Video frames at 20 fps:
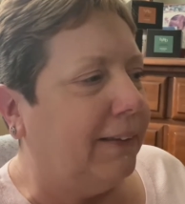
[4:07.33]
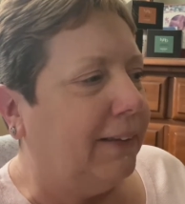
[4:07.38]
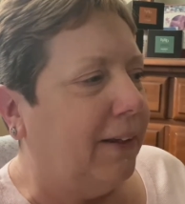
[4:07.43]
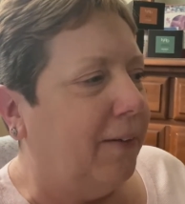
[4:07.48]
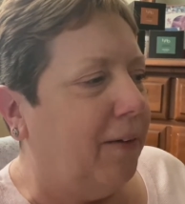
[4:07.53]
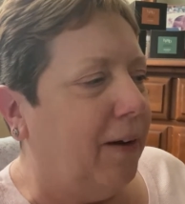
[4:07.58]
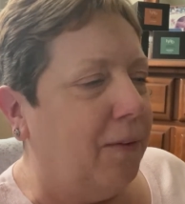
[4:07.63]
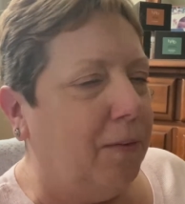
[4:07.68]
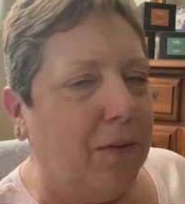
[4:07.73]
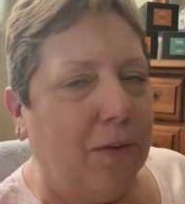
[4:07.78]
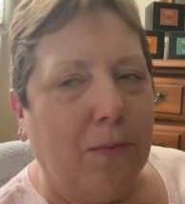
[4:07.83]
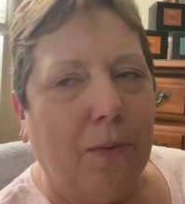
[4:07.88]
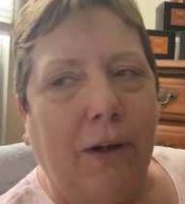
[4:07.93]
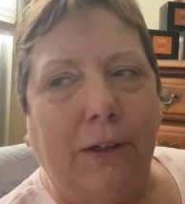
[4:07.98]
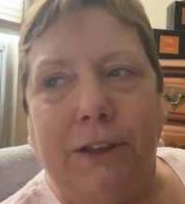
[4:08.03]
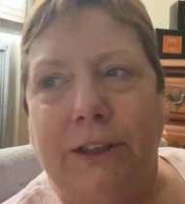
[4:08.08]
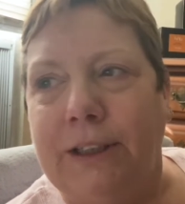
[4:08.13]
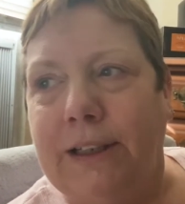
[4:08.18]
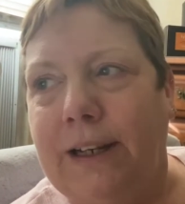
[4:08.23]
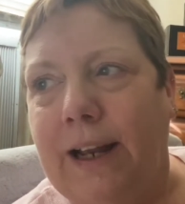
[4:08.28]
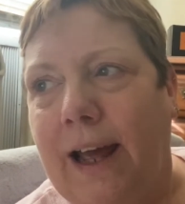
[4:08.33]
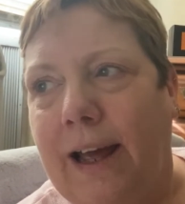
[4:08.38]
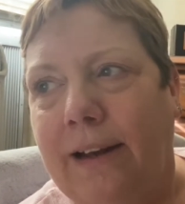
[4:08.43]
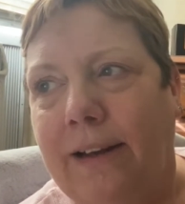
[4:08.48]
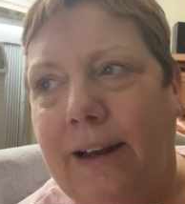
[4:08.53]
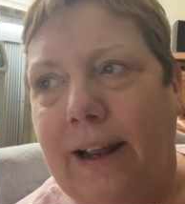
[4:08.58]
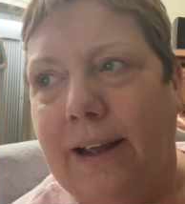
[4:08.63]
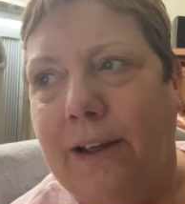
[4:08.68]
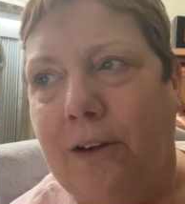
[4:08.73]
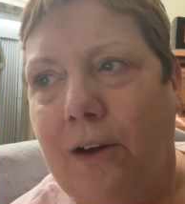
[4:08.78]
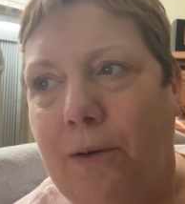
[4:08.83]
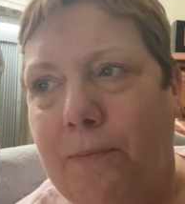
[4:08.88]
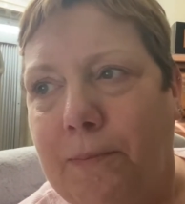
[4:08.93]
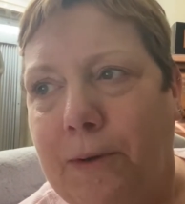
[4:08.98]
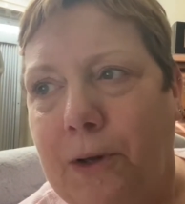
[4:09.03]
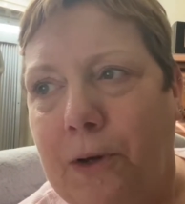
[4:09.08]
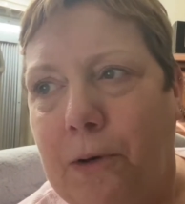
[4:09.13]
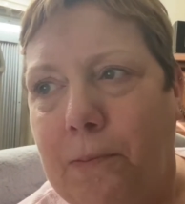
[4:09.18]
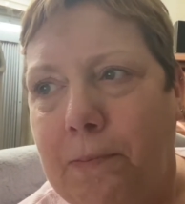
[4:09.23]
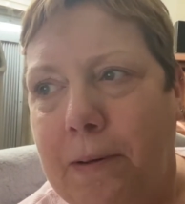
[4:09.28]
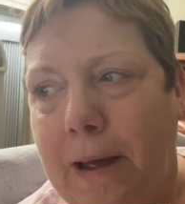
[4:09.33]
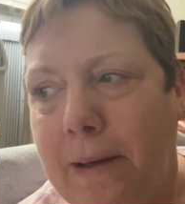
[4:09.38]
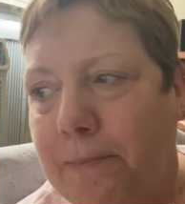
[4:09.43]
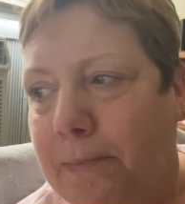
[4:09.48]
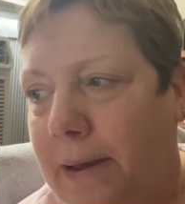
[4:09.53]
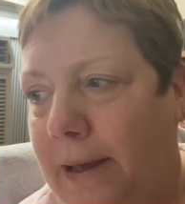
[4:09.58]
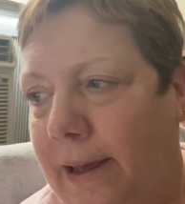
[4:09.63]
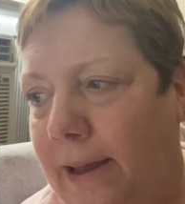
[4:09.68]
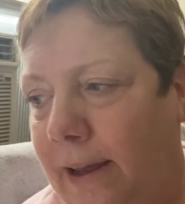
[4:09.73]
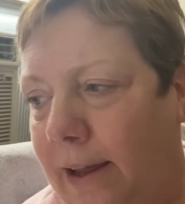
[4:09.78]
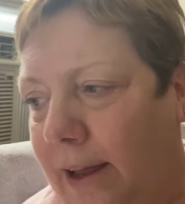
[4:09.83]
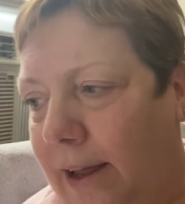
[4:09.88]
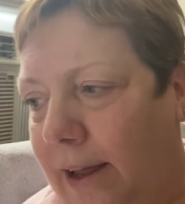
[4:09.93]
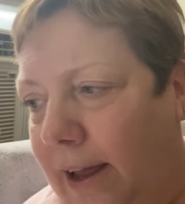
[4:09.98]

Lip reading: So I was watching that and that got me all peppy.